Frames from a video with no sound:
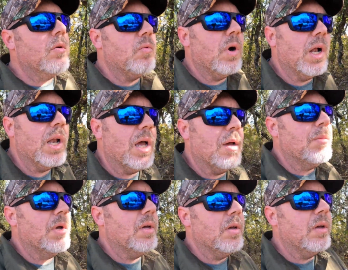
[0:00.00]
while
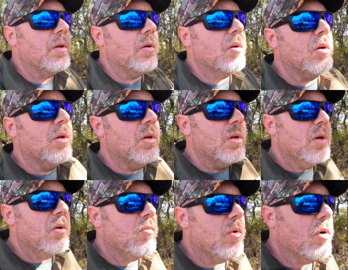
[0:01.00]
I'm
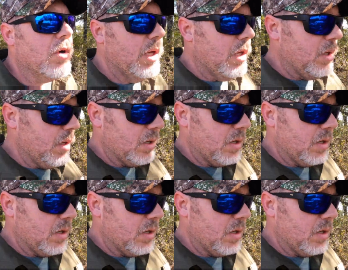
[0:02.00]
walking.